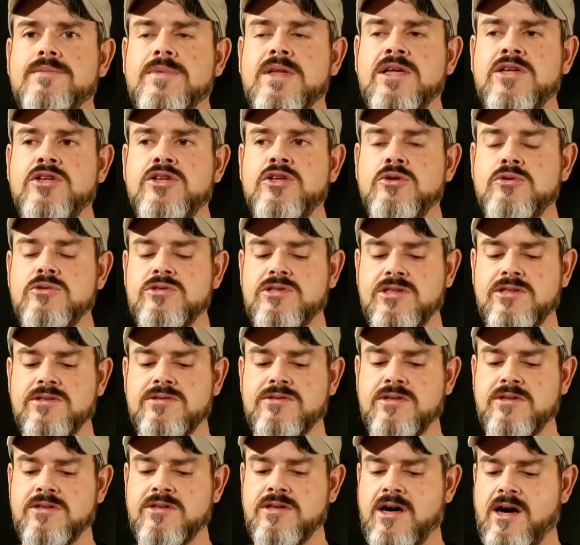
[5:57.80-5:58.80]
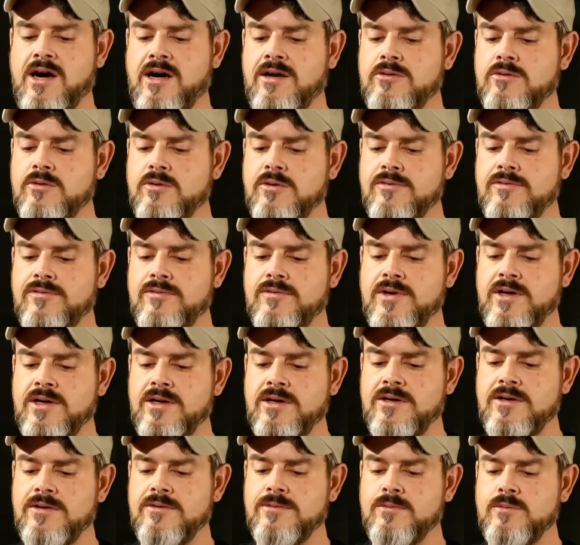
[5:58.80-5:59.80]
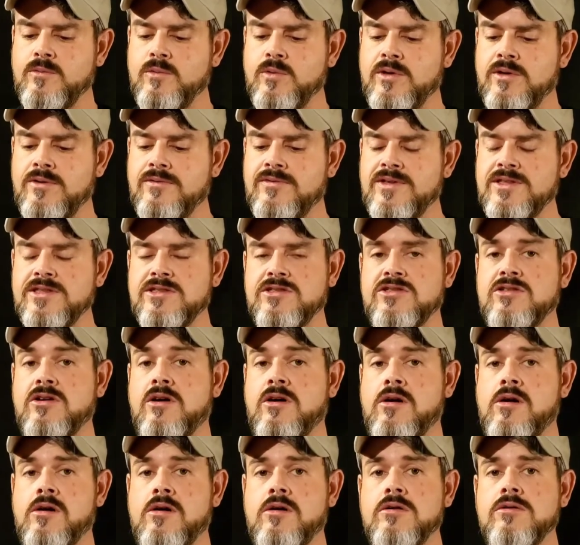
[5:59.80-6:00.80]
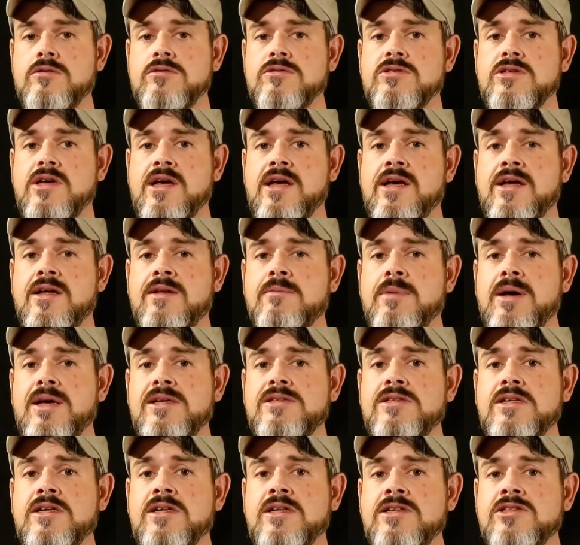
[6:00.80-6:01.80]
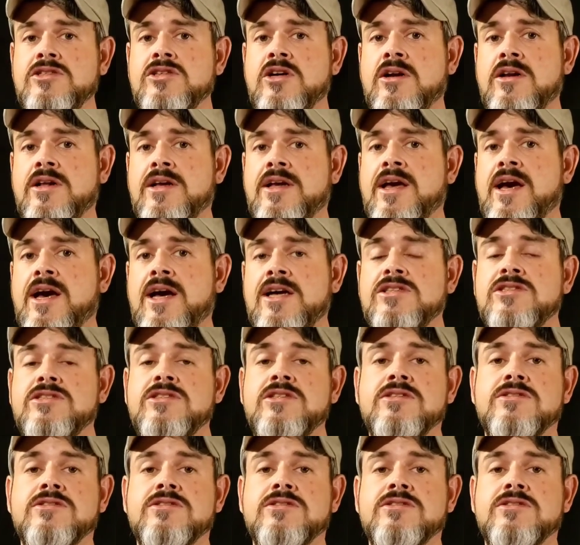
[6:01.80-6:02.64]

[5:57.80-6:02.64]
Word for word: it uses the title of uh, one of his songs, and basically Johnny Cash